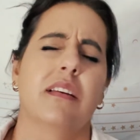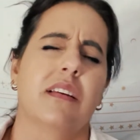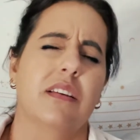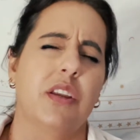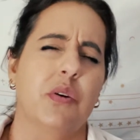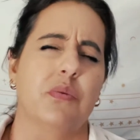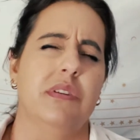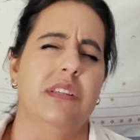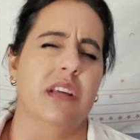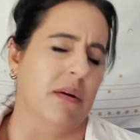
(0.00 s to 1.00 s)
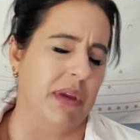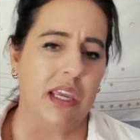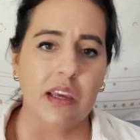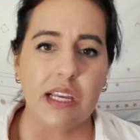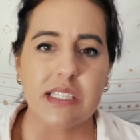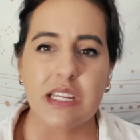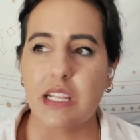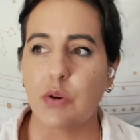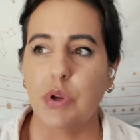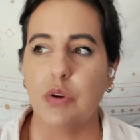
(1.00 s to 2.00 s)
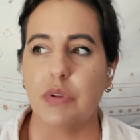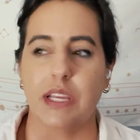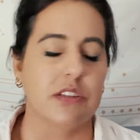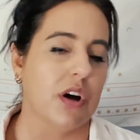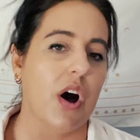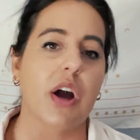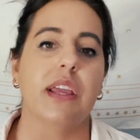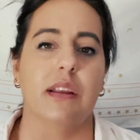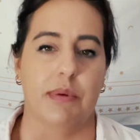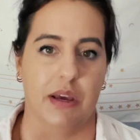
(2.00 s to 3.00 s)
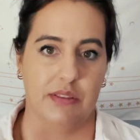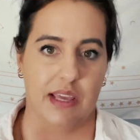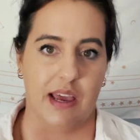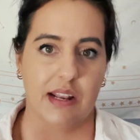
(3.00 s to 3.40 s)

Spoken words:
No, dummy. It's not like we don't like talking about that.